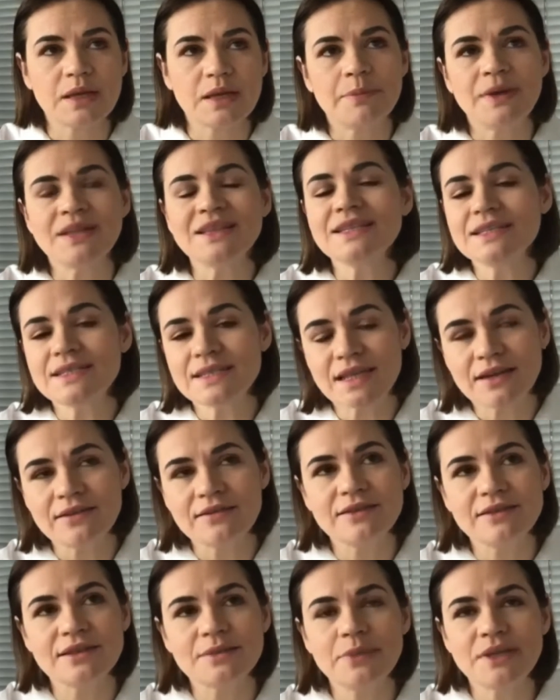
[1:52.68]

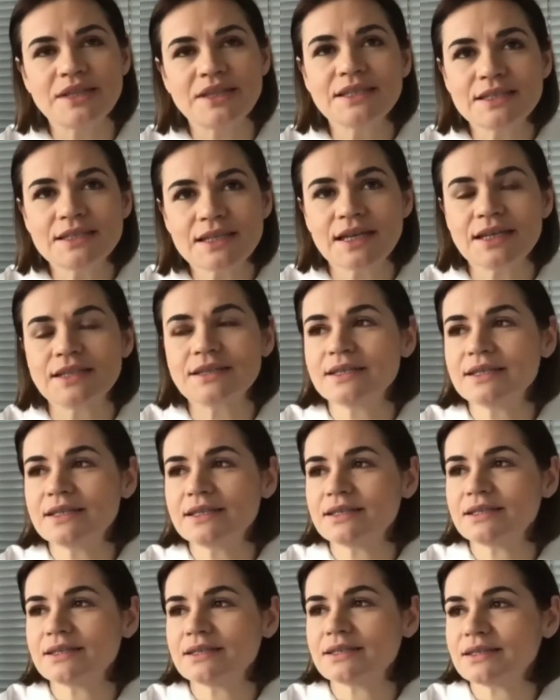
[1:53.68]
politically
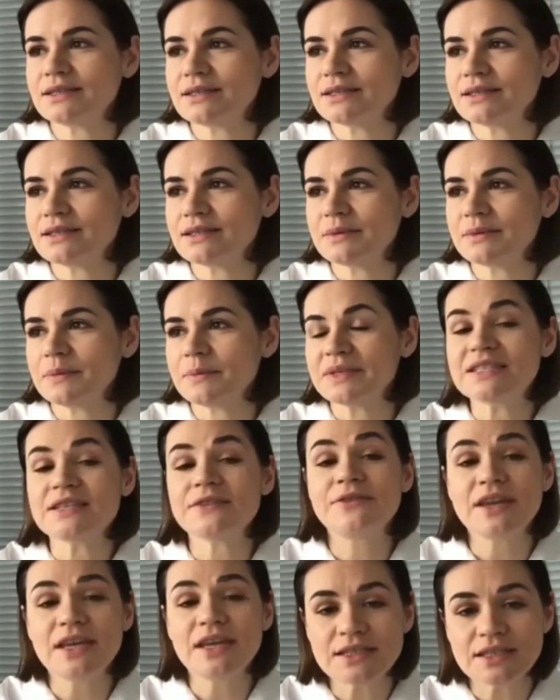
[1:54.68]

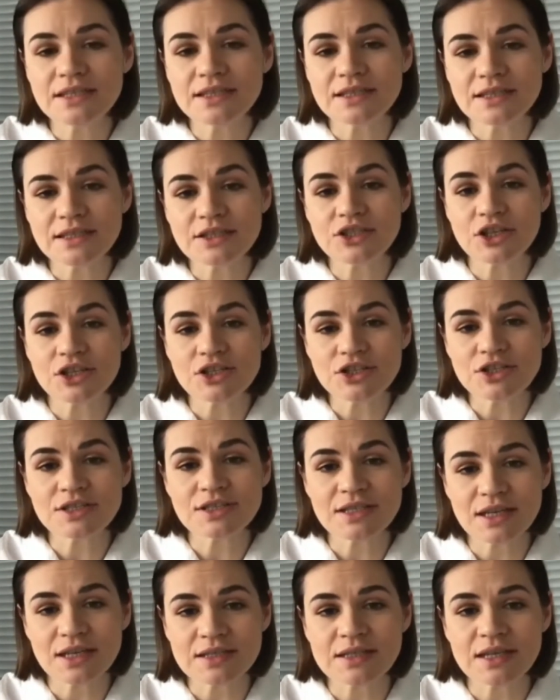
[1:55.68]
motivated detentions
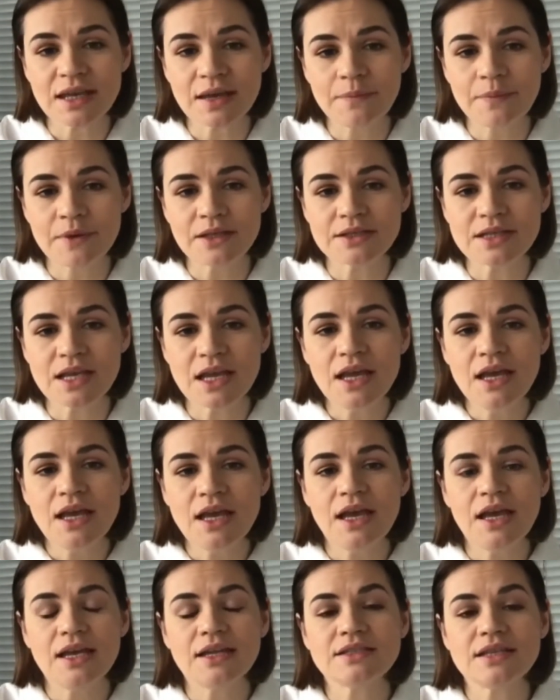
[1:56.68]
has happened,
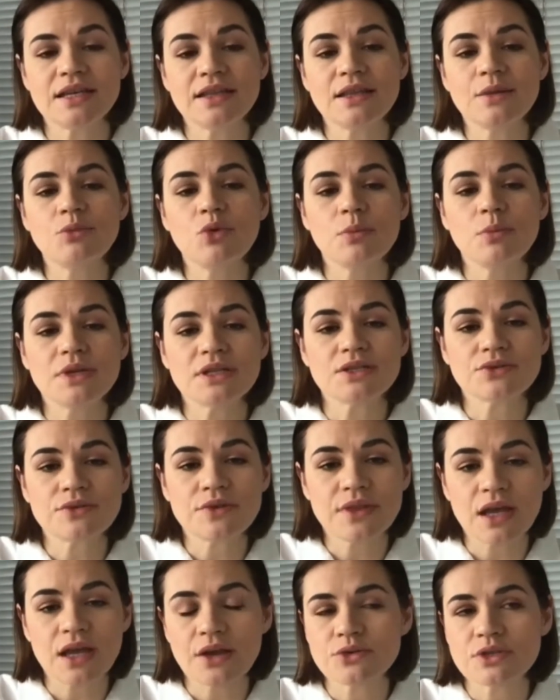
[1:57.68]
and at the moment
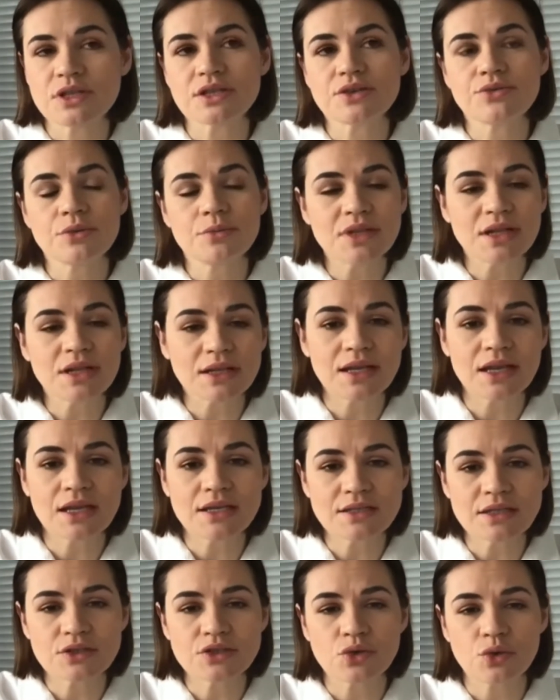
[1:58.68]
3,000 criminal
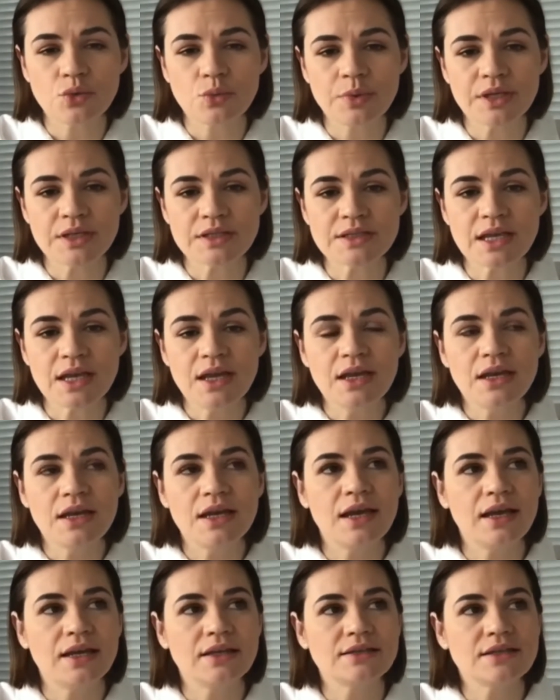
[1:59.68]
cases opened,
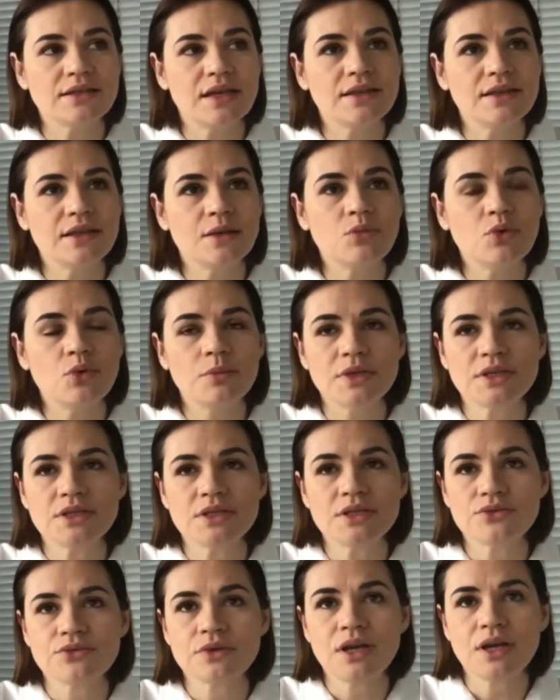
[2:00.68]
and at the
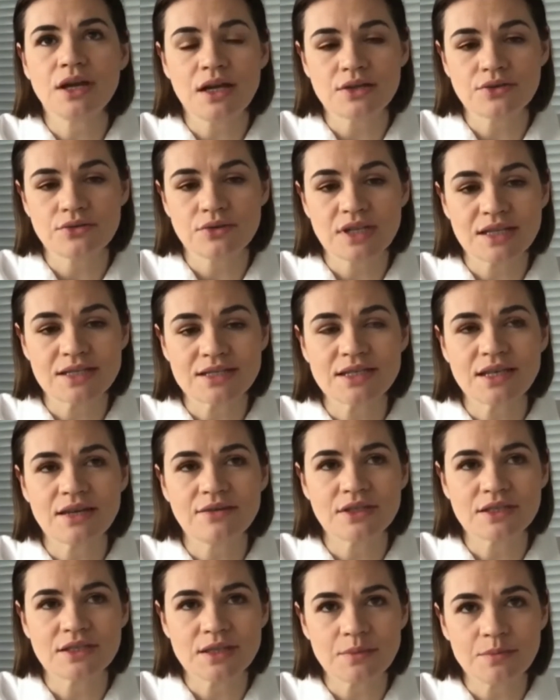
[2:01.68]
moment
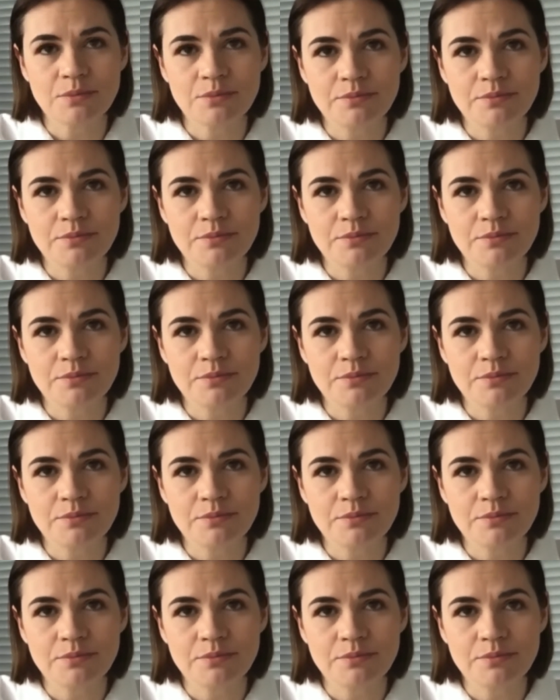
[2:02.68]
370